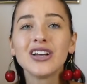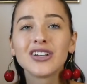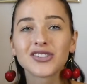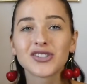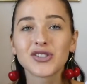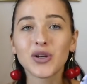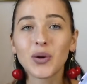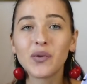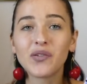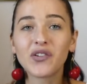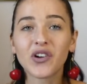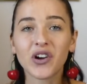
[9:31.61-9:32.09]

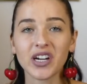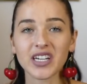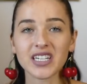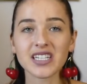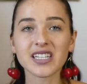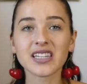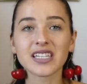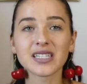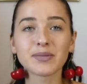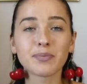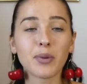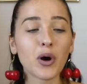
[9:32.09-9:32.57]
So if you're
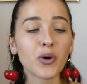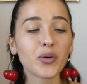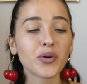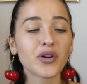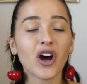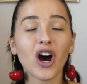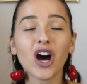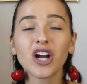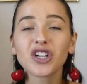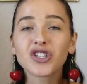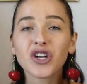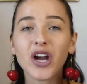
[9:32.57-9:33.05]
into this polka
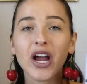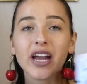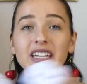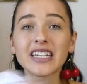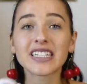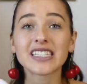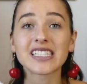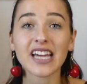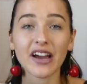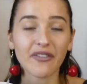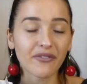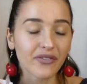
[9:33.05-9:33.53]
dot
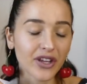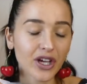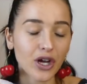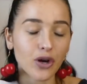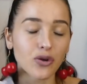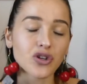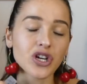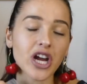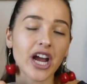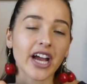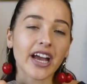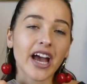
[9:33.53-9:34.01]
trend, definitely
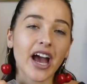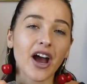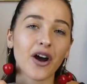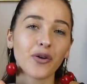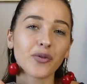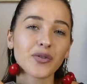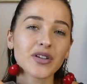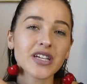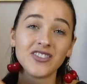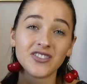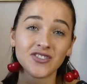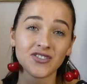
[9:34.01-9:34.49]
go check
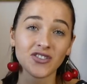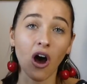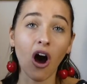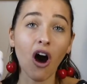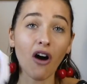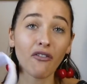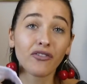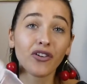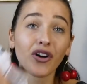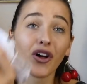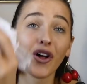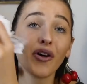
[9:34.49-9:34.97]
out
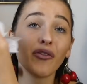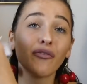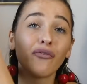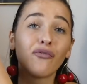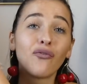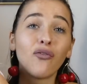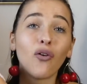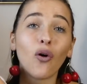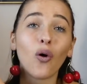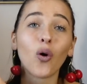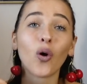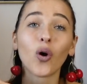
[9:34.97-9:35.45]
Zaful
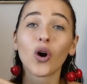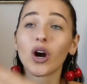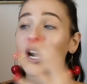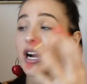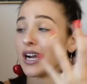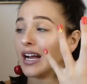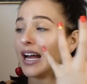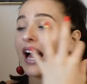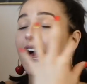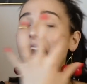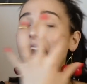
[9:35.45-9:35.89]
for